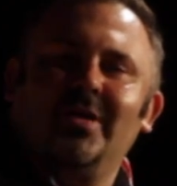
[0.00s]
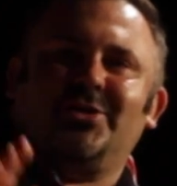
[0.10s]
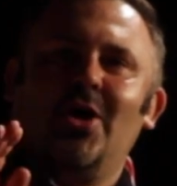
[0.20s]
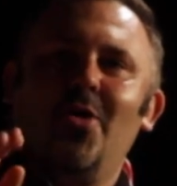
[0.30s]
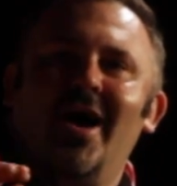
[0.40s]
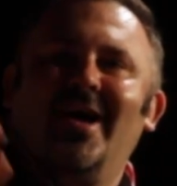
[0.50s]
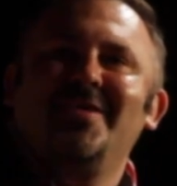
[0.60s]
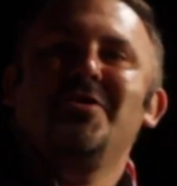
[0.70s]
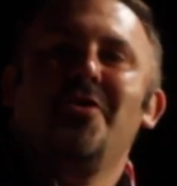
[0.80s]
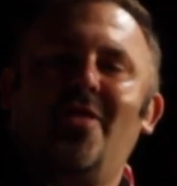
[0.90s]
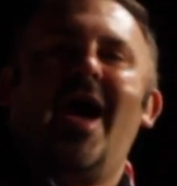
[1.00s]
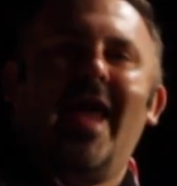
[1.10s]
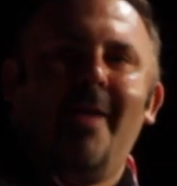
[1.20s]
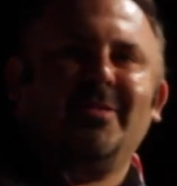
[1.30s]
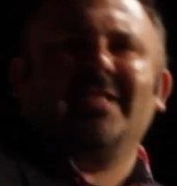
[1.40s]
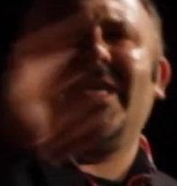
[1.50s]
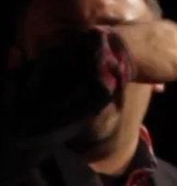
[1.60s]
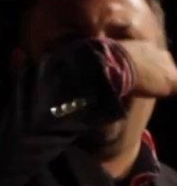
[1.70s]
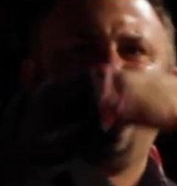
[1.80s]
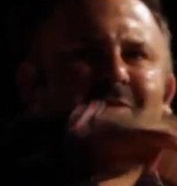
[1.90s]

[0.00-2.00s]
So that happens. Let's get that the